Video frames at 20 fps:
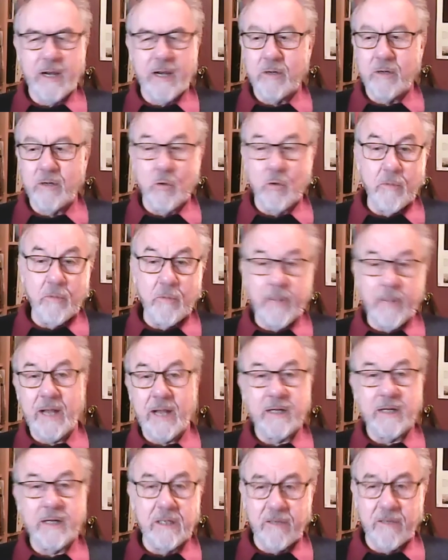good,
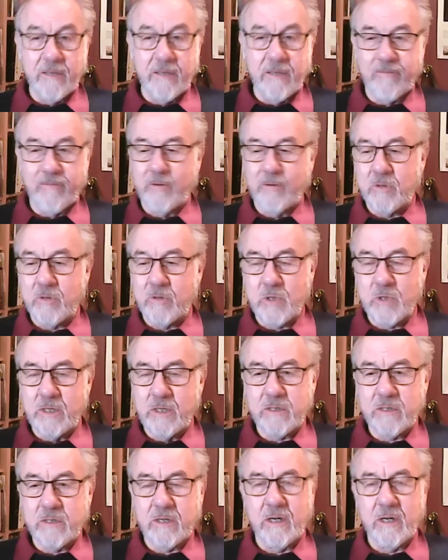bad, and indifferent. She's
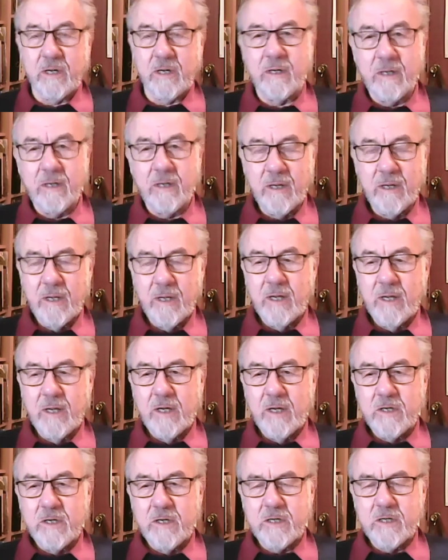uh,
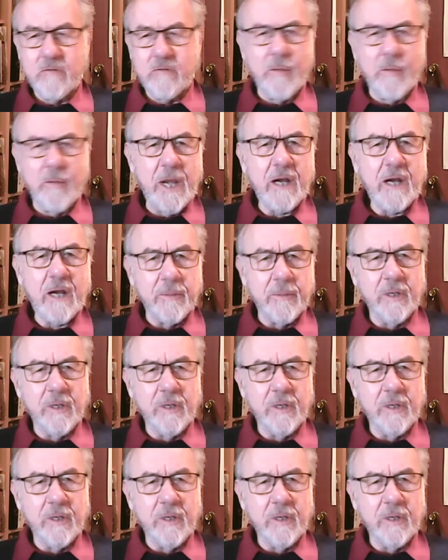she's remarkable